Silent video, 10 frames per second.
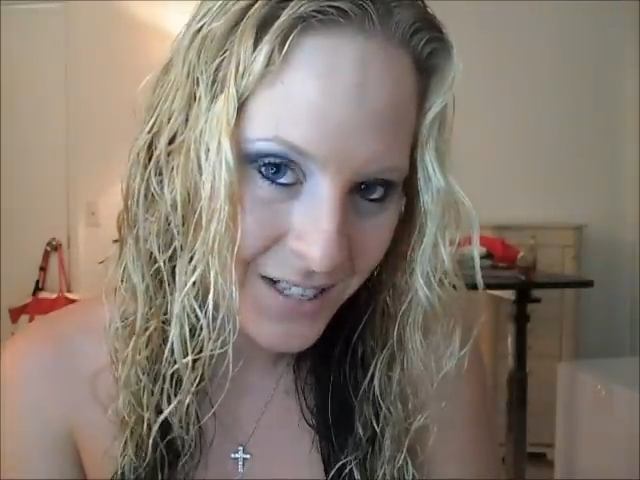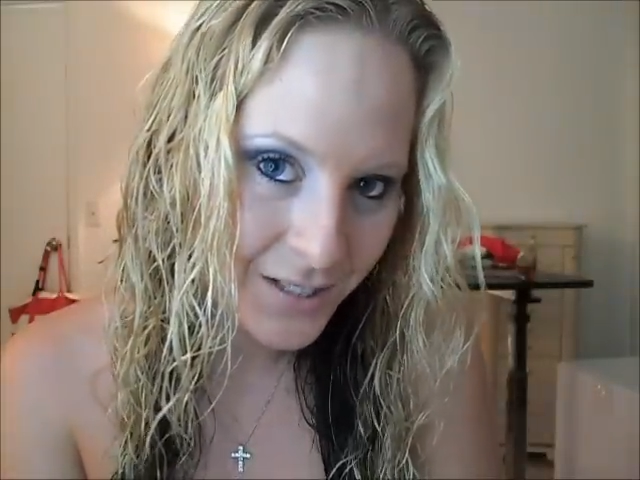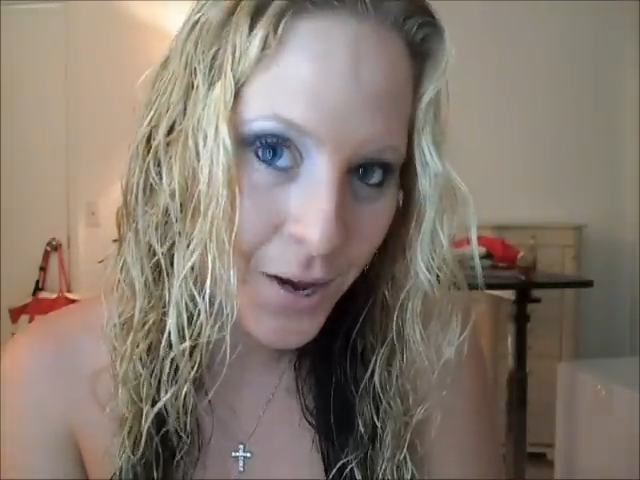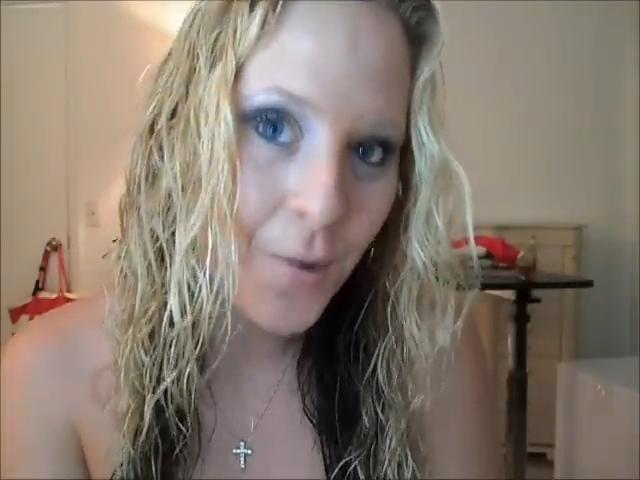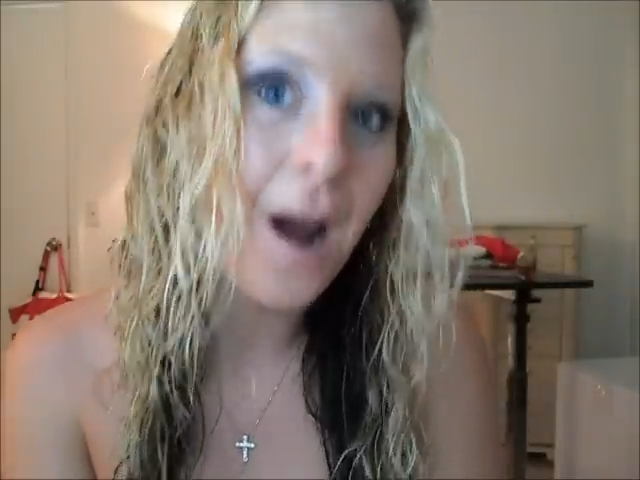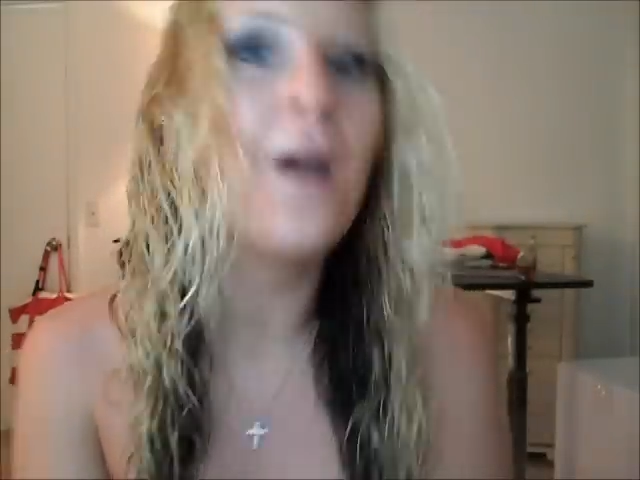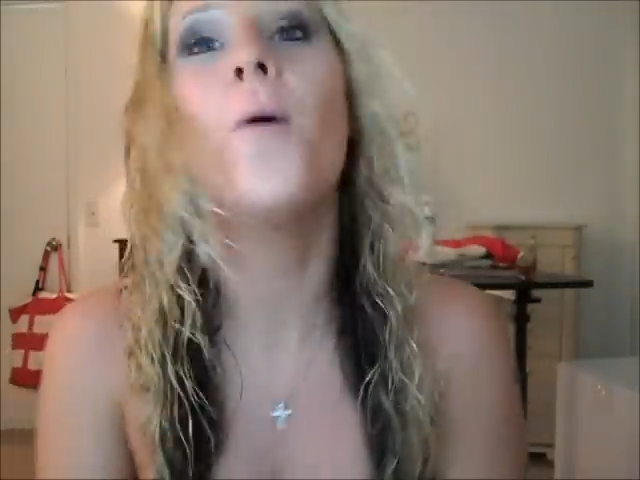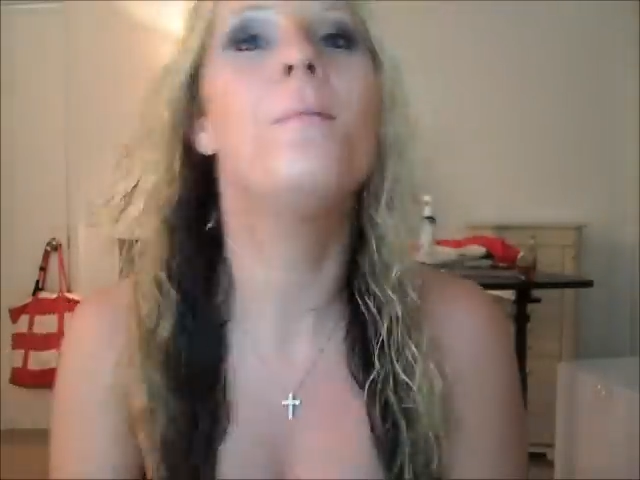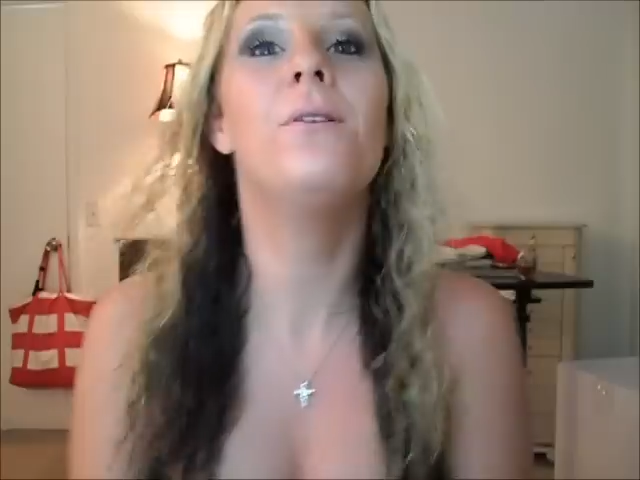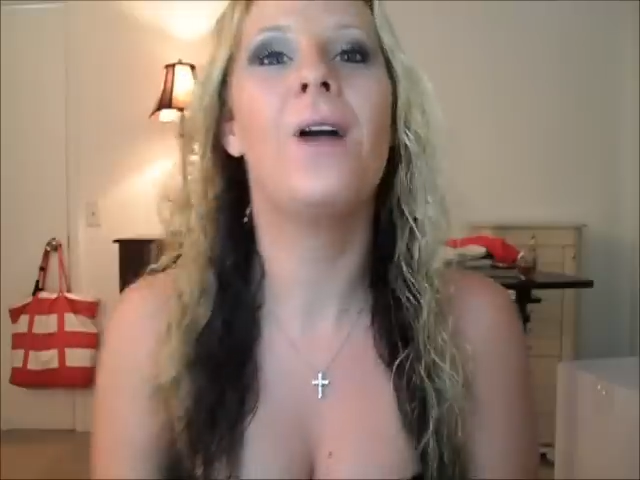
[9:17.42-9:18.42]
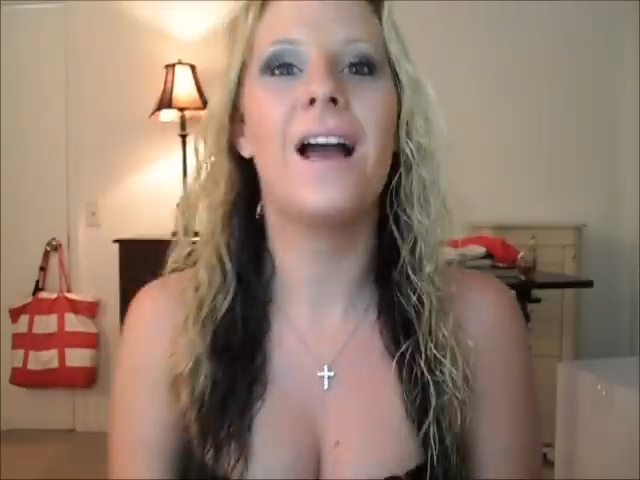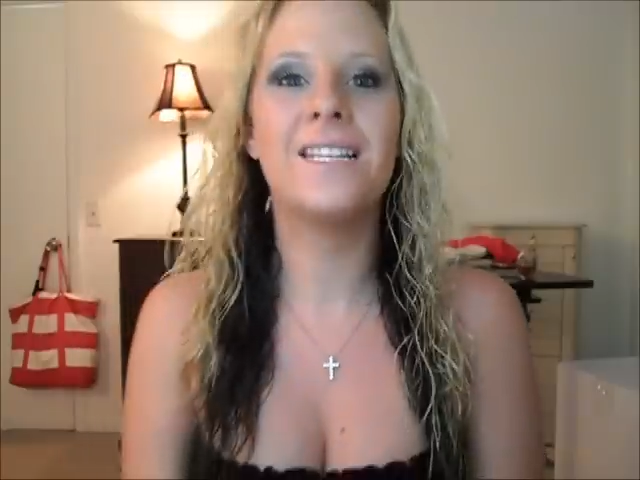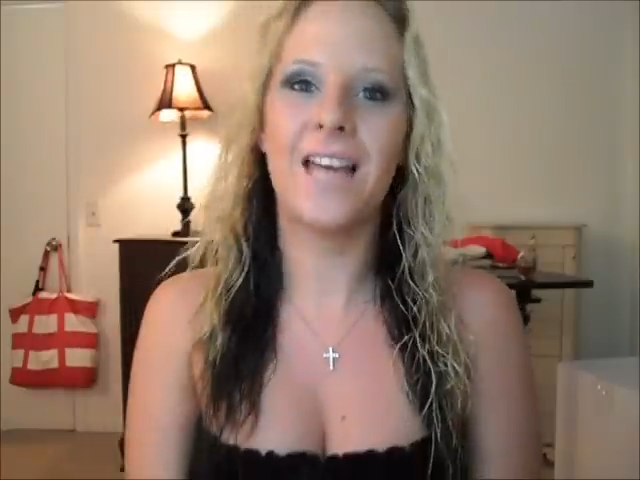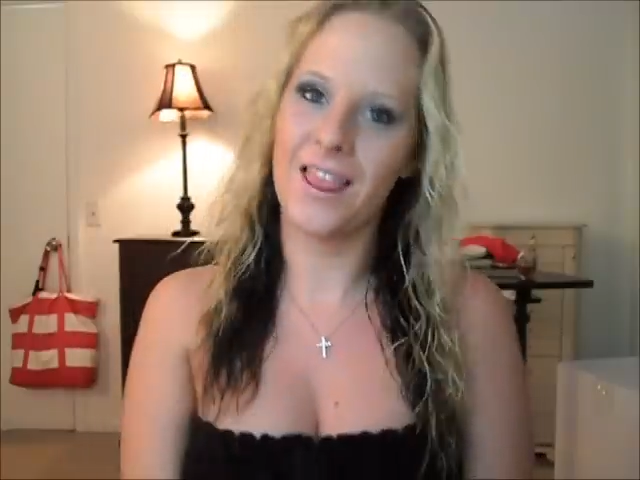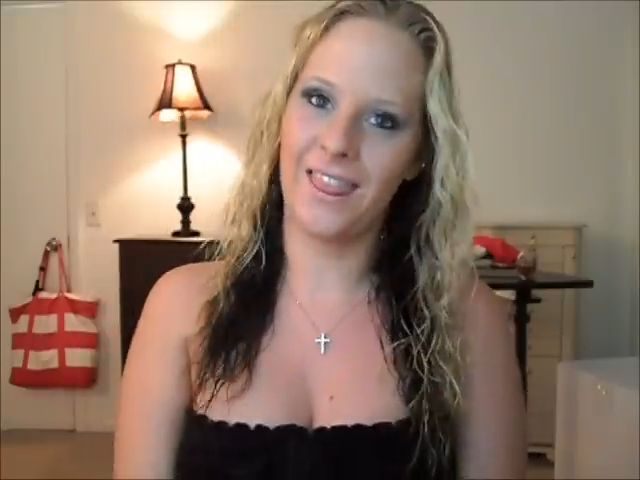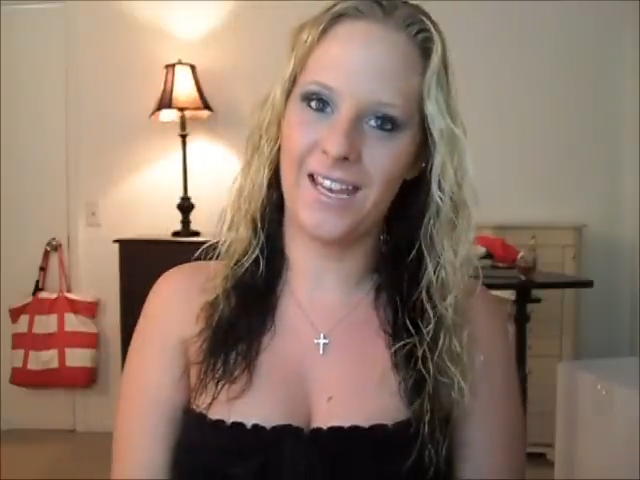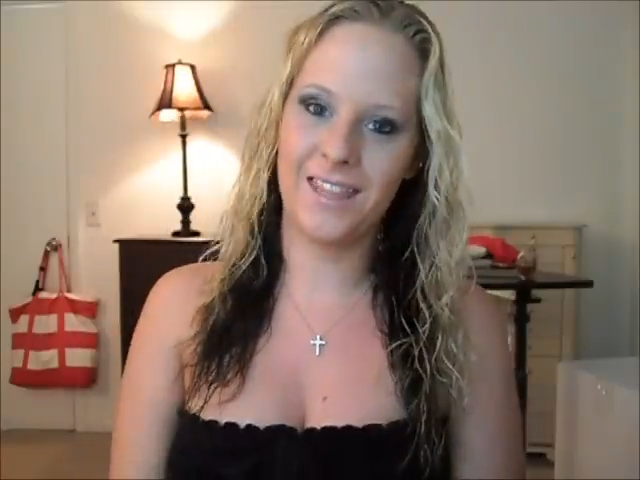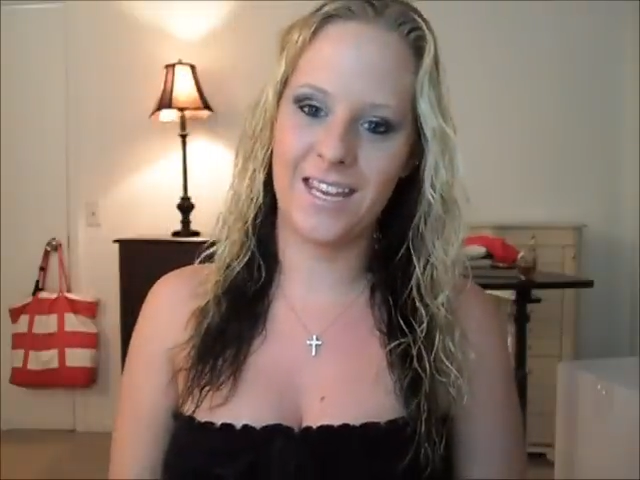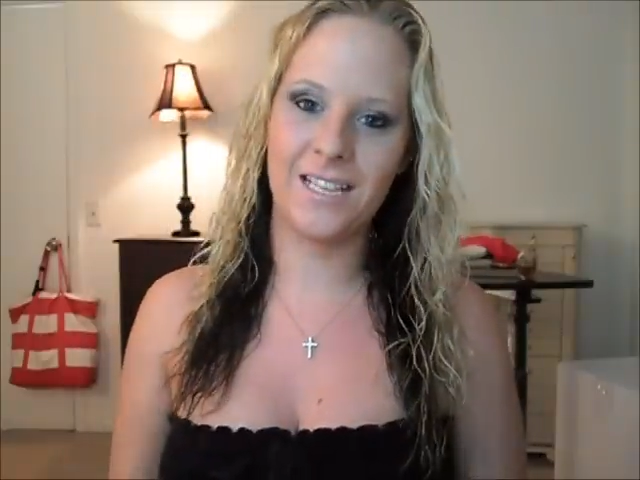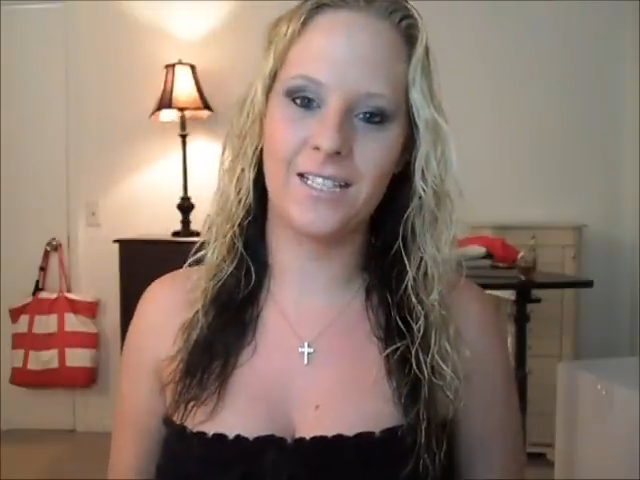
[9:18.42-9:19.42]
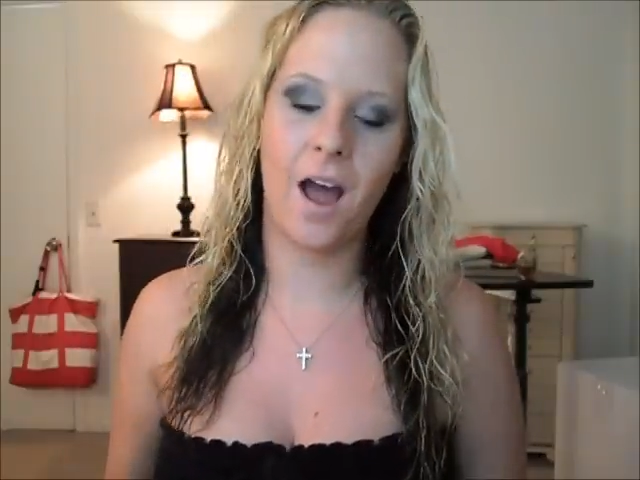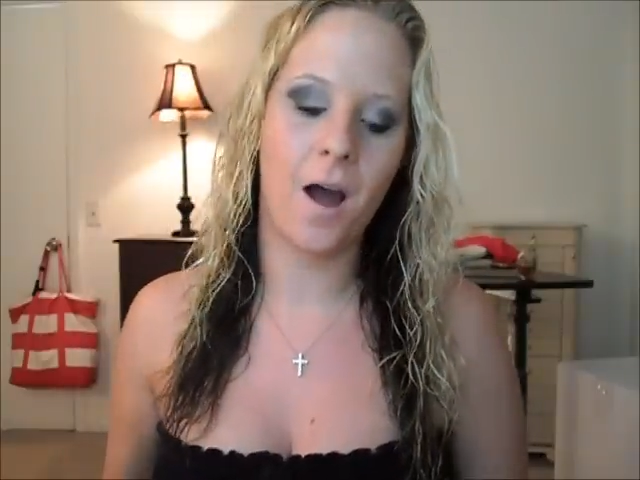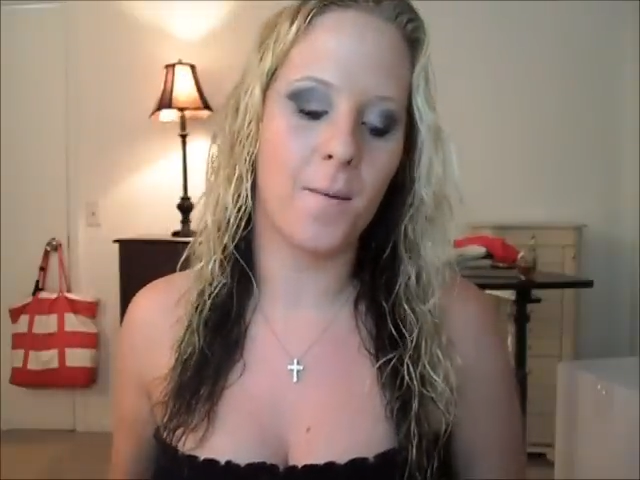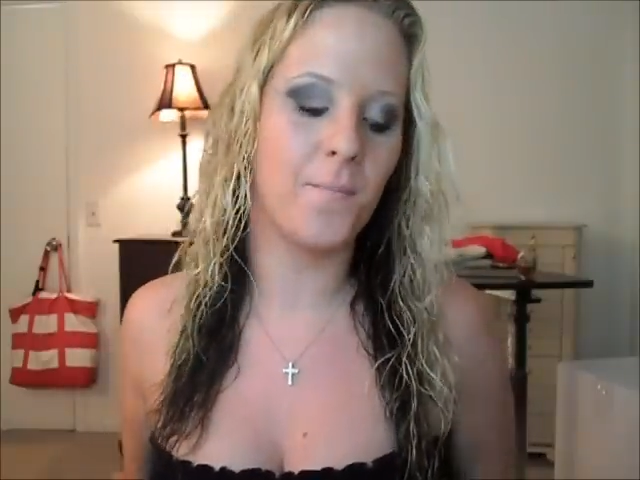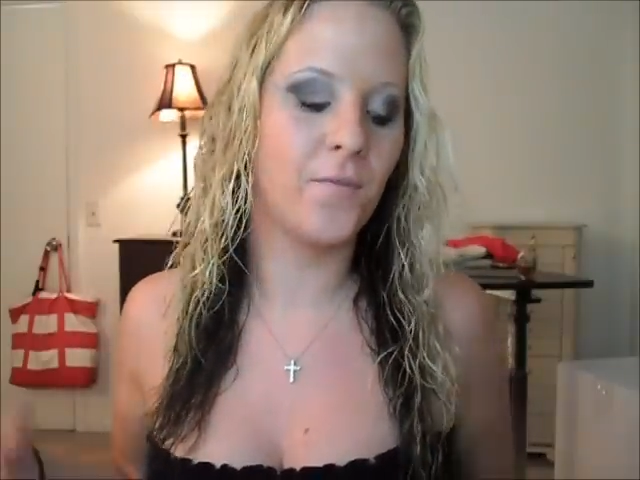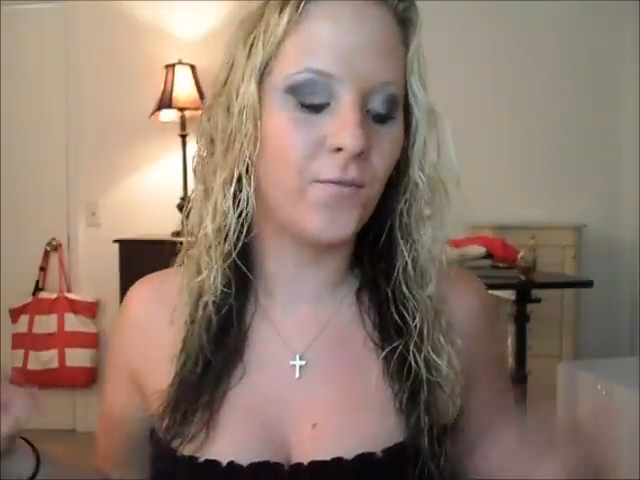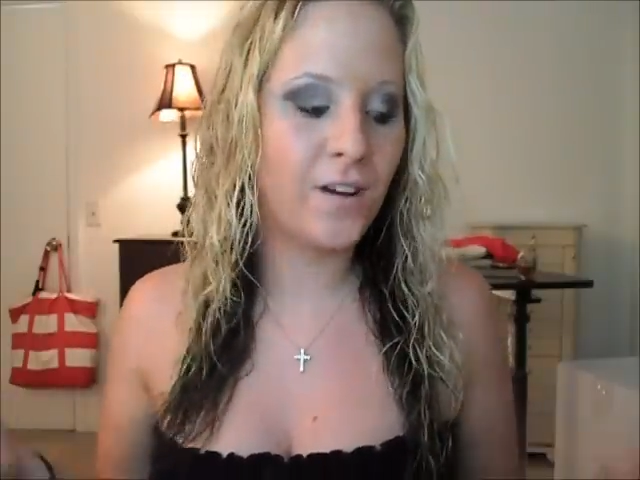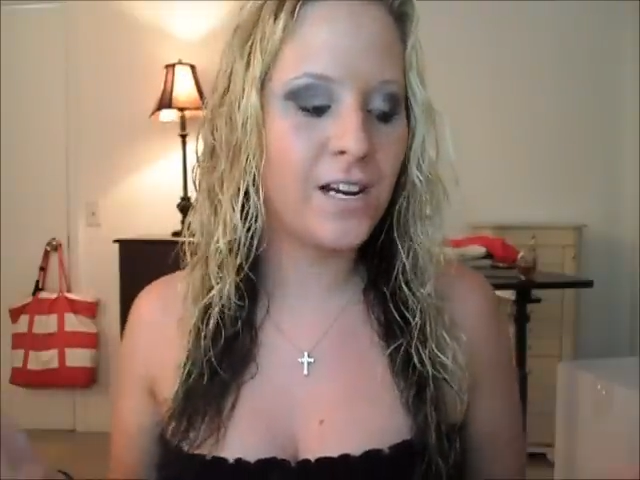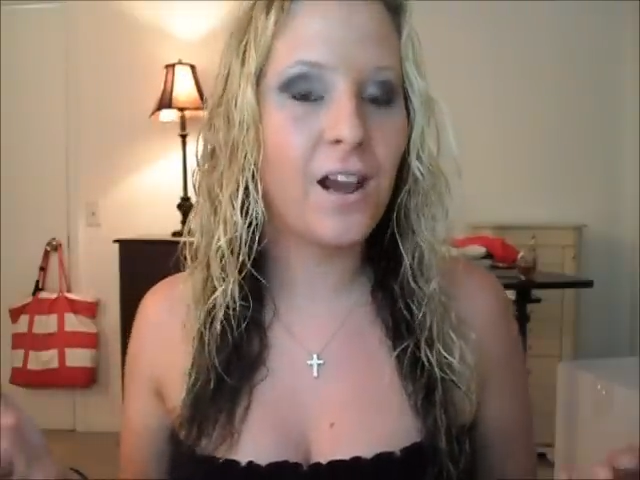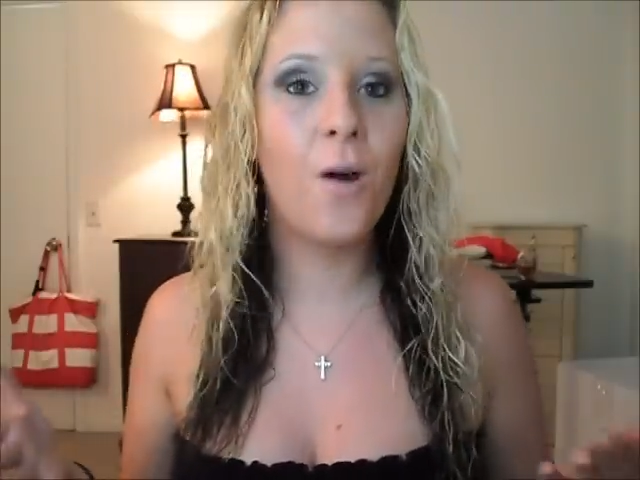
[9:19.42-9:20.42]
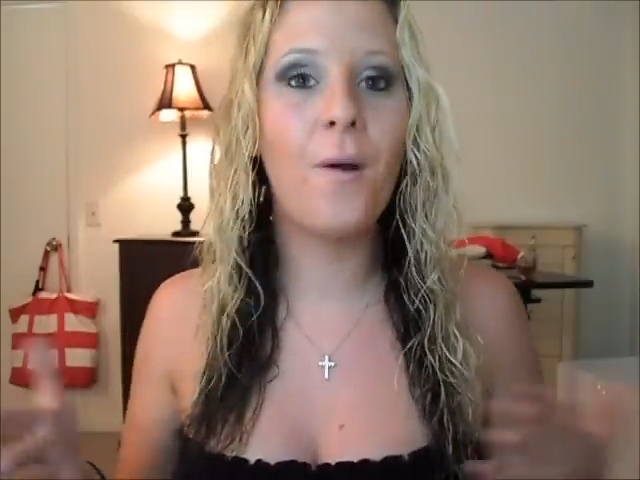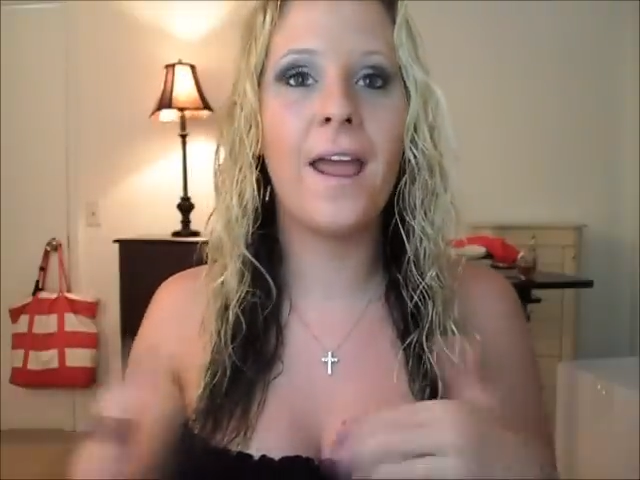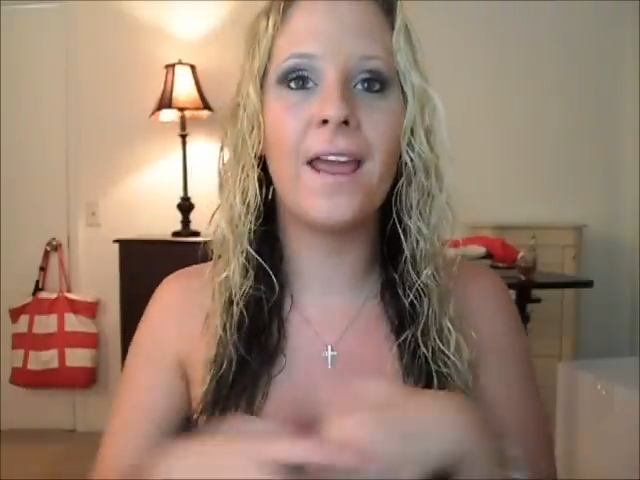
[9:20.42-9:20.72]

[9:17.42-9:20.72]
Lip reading: So I hope you guys like this video,